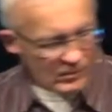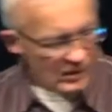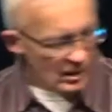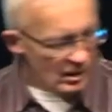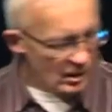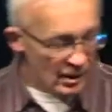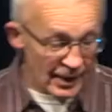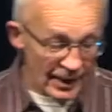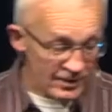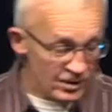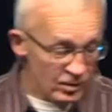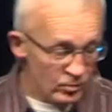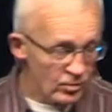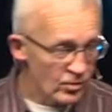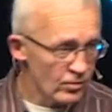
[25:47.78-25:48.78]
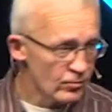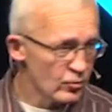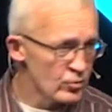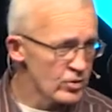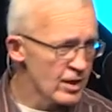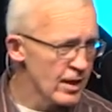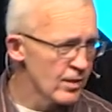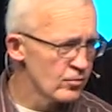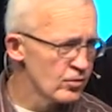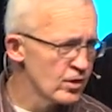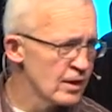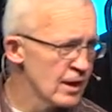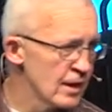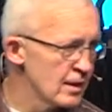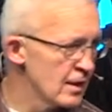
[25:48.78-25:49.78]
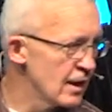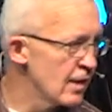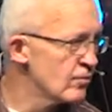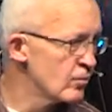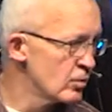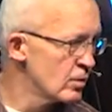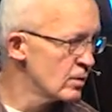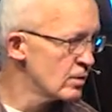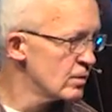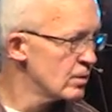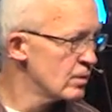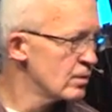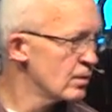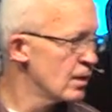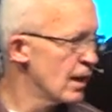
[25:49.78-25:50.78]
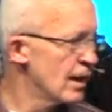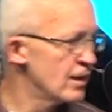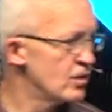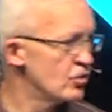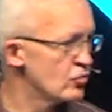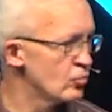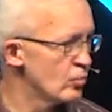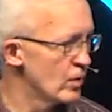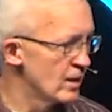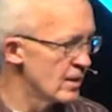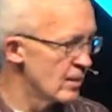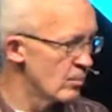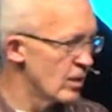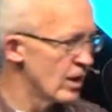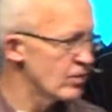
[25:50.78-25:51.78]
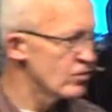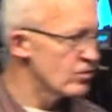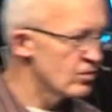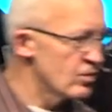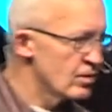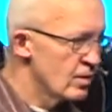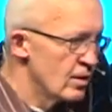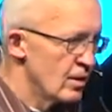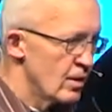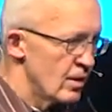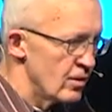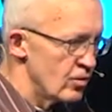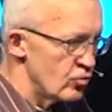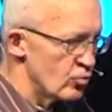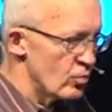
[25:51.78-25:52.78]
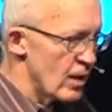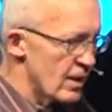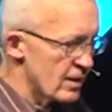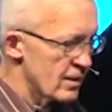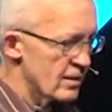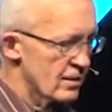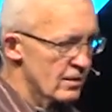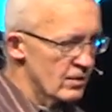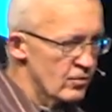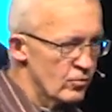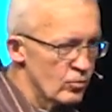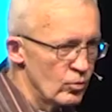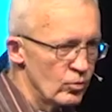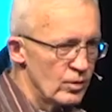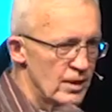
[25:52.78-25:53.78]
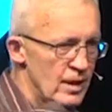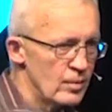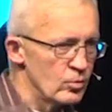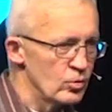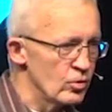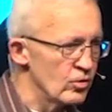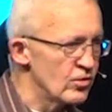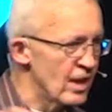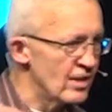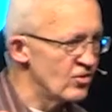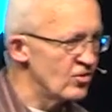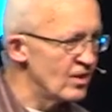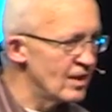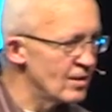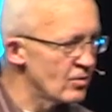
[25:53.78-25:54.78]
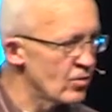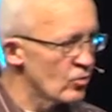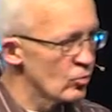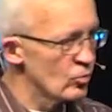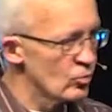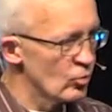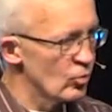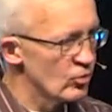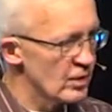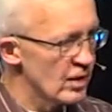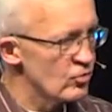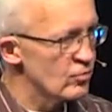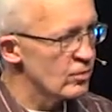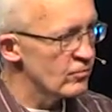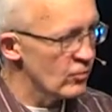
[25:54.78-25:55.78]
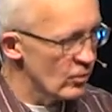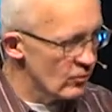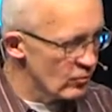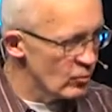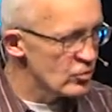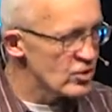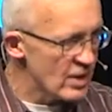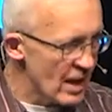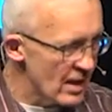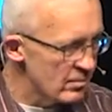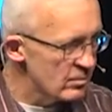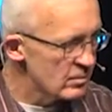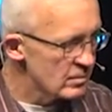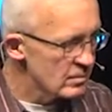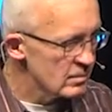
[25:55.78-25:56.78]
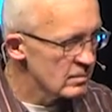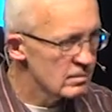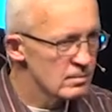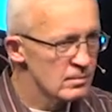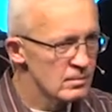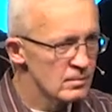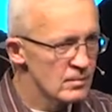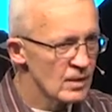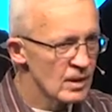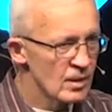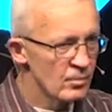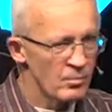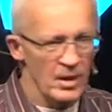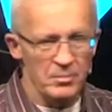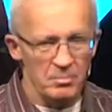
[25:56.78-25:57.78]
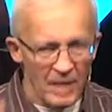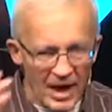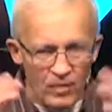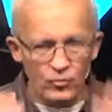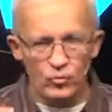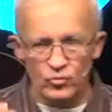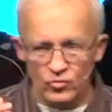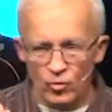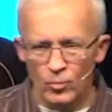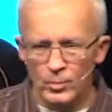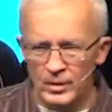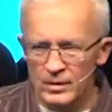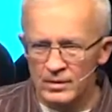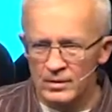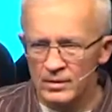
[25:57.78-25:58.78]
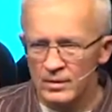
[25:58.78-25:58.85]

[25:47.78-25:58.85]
Actually, it was the first day I was in Haiti ever. I had just ridden the bus, the truck, through the neighborhoods. I'd seen a third world country for the first time. My mouth was open.